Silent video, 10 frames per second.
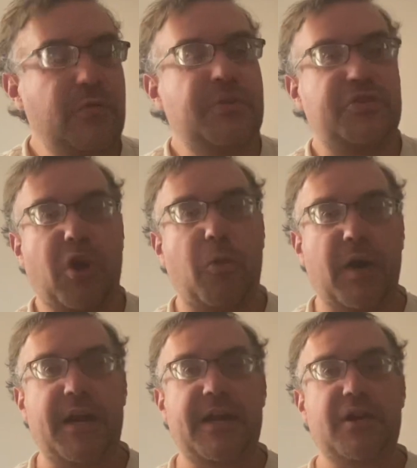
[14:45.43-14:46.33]
saw what
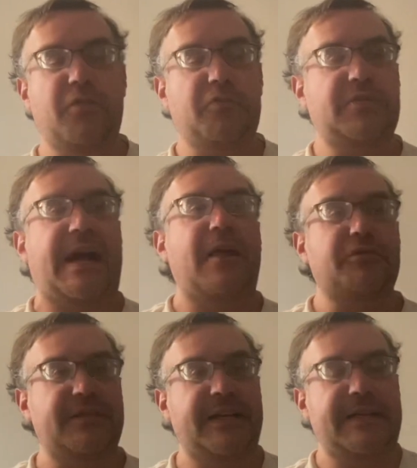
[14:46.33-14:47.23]
I did in those
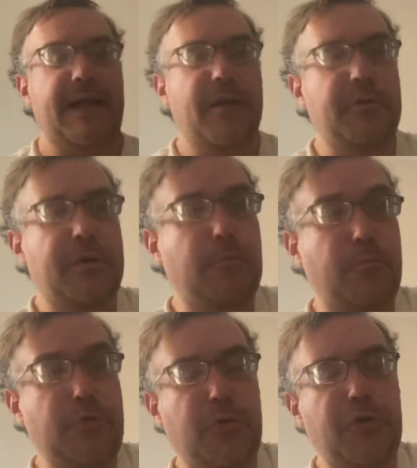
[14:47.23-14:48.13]
aisles that day
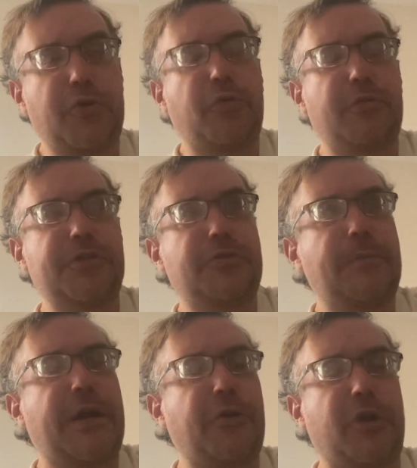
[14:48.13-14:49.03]
during the nor'easter back in